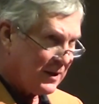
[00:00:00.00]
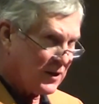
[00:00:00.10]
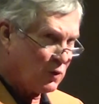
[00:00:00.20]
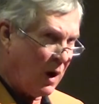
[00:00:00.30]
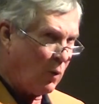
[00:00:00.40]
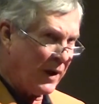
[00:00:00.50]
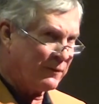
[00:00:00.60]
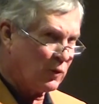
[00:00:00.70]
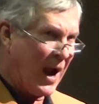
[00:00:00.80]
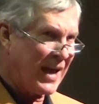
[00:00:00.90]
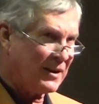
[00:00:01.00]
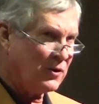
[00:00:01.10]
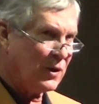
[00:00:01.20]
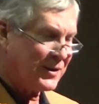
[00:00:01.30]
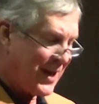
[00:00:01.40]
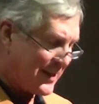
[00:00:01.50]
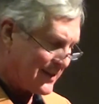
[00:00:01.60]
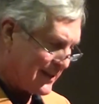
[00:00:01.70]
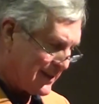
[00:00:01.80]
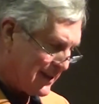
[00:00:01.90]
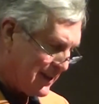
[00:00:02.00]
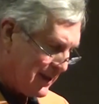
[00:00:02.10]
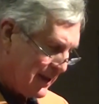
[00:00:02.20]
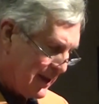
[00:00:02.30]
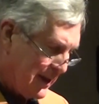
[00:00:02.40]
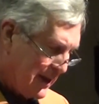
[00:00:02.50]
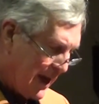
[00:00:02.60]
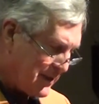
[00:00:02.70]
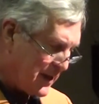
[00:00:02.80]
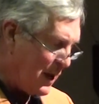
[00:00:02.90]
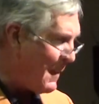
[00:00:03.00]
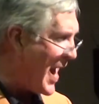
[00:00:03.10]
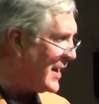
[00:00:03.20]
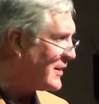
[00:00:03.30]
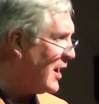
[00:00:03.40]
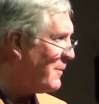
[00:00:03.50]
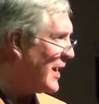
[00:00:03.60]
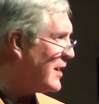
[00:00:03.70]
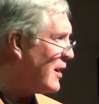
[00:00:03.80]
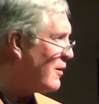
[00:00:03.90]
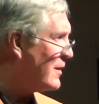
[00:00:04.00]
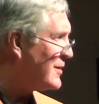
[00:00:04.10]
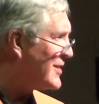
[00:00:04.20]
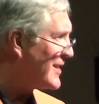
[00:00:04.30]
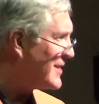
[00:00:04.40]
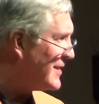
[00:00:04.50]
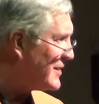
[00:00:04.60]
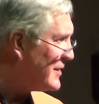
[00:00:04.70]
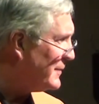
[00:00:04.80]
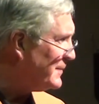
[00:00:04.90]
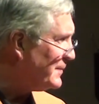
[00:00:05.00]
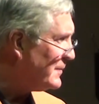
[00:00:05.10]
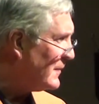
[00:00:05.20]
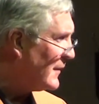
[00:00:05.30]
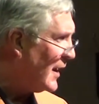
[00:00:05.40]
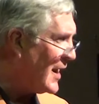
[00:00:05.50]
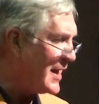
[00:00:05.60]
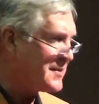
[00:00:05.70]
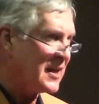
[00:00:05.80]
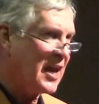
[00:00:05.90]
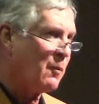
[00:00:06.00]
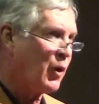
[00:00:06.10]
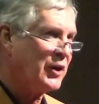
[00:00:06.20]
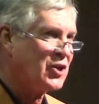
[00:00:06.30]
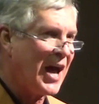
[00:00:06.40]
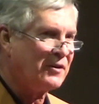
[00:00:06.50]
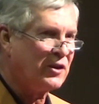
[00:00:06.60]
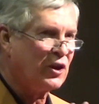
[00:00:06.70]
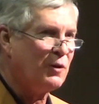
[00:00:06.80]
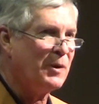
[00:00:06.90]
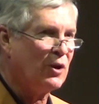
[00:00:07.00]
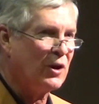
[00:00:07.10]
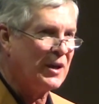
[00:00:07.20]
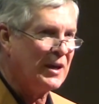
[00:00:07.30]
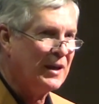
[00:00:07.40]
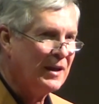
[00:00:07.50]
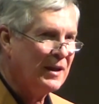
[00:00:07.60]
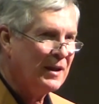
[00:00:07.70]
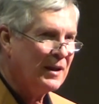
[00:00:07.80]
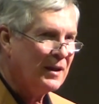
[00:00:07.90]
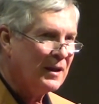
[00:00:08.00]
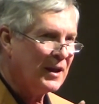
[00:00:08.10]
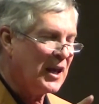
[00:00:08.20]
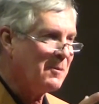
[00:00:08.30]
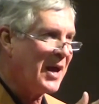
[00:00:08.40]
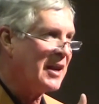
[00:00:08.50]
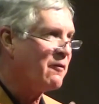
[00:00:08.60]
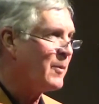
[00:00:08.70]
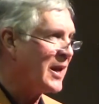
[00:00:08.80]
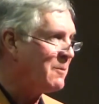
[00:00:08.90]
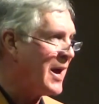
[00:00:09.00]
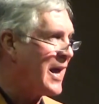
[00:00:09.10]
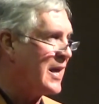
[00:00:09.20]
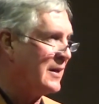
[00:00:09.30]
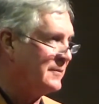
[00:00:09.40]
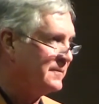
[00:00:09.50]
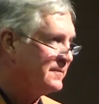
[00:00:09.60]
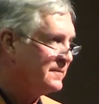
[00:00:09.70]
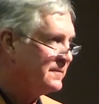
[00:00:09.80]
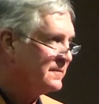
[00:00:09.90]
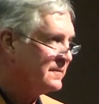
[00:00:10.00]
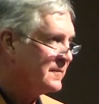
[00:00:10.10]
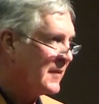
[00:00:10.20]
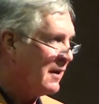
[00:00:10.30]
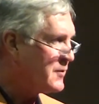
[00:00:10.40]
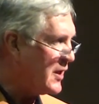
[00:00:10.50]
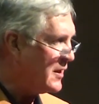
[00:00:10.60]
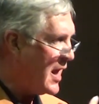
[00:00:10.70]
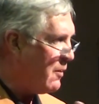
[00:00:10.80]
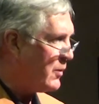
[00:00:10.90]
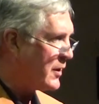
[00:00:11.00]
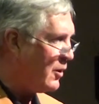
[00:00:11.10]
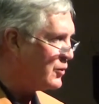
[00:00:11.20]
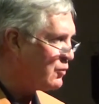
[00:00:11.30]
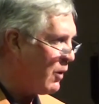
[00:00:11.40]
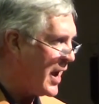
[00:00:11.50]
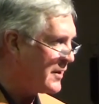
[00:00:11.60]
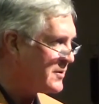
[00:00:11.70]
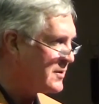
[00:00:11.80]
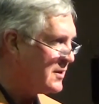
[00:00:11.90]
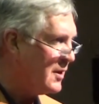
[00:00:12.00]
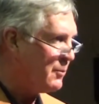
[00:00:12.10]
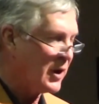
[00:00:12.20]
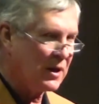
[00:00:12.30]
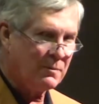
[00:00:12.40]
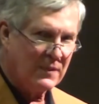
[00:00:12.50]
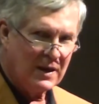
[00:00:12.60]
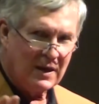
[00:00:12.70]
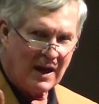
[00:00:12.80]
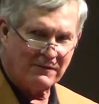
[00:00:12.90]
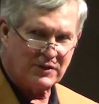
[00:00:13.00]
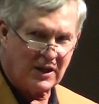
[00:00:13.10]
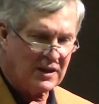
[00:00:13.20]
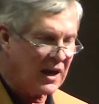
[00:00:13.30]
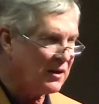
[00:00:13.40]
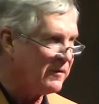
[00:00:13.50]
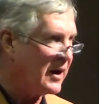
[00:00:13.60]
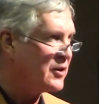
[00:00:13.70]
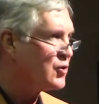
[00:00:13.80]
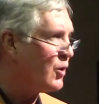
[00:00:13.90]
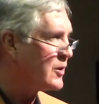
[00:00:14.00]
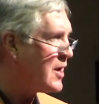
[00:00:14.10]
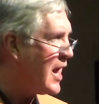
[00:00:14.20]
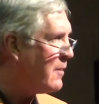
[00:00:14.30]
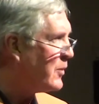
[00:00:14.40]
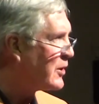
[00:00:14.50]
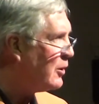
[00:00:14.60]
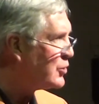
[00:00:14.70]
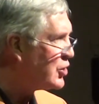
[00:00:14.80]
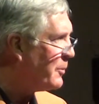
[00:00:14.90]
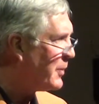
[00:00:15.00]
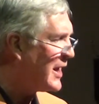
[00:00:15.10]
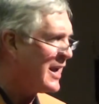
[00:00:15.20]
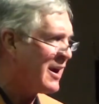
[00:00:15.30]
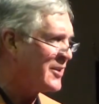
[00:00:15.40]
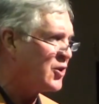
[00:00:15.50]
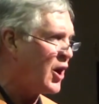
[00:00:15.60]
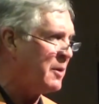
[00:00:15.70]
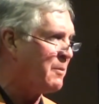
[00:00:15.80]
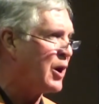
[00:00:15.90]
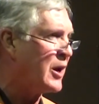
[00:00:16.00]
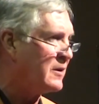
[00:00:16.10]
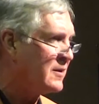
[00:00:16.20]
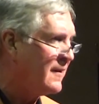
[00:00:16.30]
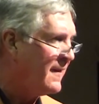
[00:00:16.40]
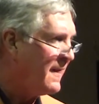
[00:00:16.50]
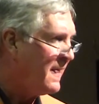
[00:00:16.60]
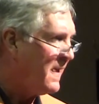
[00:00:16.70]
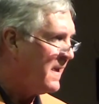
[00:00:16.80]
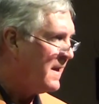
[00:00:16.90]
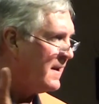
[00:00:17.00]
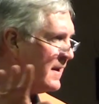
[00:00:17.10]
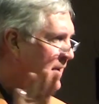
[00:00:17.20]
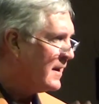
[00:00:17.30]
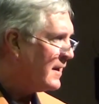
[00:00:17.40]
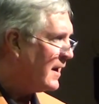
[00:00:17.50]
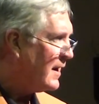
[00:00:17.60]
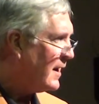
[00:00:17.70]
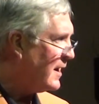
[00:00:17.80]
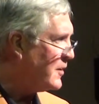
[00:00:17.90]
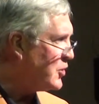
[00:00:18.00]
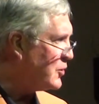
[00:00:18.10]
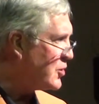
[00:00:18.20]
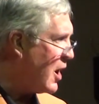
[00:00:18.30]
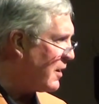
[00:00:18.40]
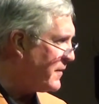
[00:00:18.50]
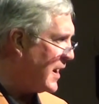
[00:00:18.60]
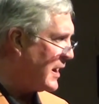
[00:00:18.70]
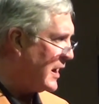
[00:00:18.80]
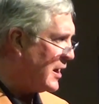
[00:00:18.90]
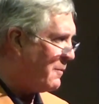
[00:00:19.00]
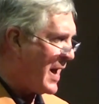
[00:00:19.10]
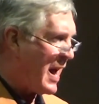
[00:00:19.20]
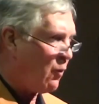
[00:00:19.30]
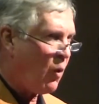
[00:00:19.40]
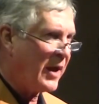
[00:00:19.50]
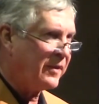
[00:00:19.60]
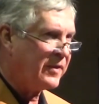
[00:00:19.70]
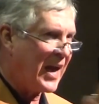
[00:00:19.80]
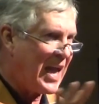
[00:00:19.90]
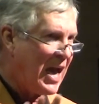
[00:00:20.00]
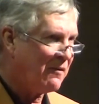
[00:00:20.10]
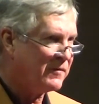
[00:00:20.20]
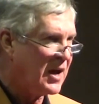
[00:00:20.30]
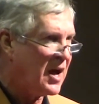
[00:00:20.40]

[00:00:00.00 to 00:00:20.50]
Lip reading: is what we've tried to do at Texas. I see a man come in here in the 60s, and I see him reach out to the community, and he made everybody buy in. I've seen that with Coach West at Brenner. I've seen that in a very short time with Coach Shipley here. I saw it at Burnett. And as you start thinking about what they have